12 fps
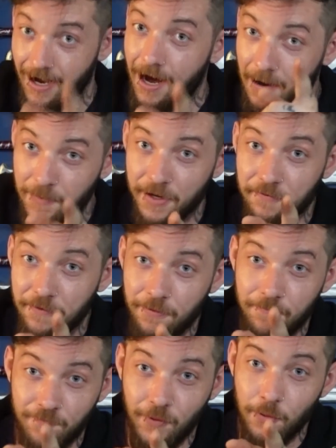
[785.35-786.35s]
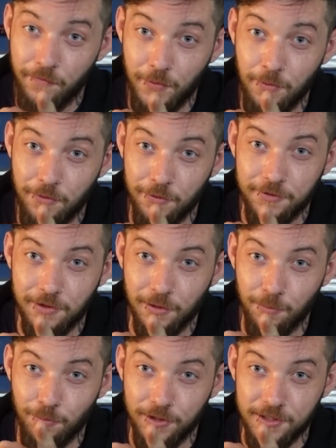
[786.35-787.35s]
I bet a few of you thought it
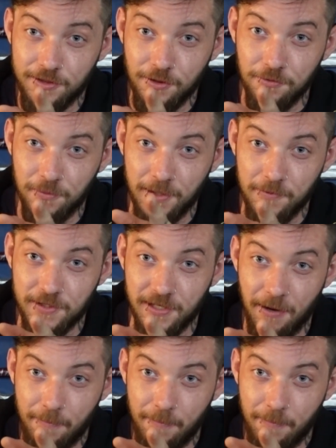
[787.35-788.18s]
looked pretty sus when it was in that